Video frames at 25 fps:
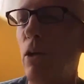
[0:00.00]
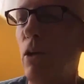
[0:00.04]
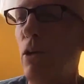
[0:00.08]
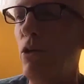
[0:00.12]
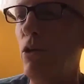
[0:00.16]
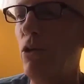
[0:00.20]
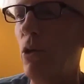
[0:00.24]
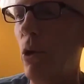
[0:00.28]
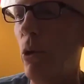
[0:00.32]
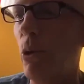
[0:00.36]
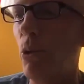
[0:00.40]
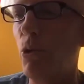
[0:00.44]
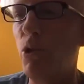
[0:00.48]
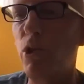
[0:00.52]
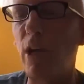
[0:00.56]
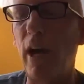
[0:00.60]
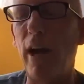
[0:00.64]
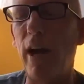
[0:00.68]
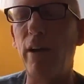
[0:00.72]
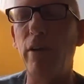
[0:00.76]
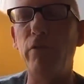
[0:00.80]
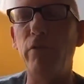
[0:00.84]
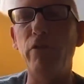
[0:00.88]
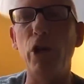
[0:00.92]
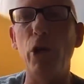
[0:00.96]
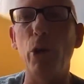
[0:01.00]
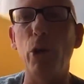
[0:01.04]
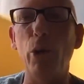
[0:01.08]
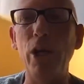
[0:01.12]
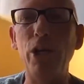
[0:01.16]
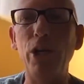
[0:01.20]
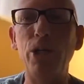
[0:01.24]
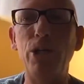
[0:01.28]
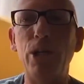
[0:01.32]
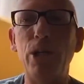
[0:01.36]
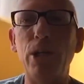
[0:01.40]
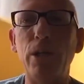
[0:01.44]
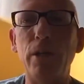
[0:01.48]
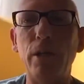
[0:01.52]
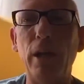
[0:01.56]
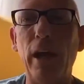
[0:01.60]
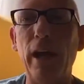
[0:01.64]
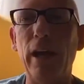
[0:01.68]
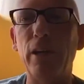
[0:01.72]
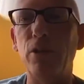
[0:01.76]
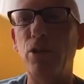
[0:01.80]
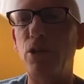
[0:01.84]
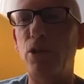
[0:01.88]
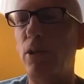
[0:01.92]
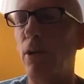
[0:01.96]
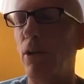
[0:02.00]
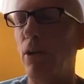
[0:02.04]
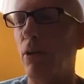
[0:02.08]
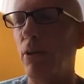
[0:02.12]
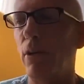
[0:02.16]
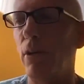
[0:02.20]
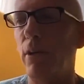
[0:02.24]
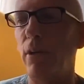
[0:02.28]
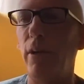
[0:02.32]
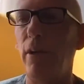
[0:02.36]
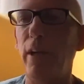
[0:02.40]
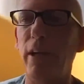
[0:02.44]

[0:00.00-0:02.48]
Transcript: So it was kind of newish and still in